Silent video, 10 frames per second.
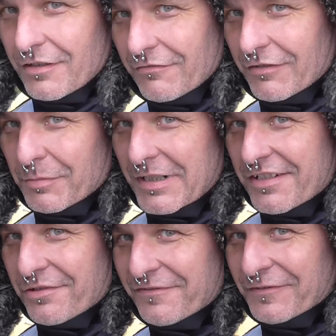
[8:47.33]
Right, well
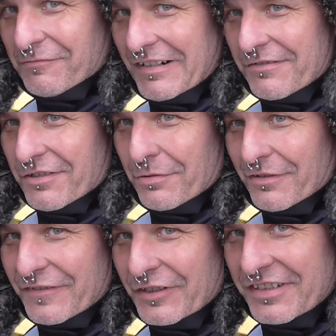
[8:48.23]
that's all 4 rounds of
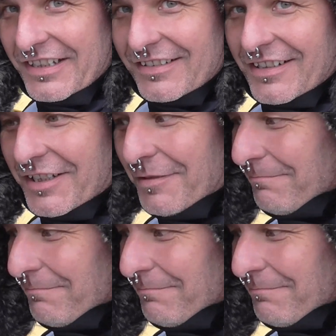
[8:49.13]
qualifying done.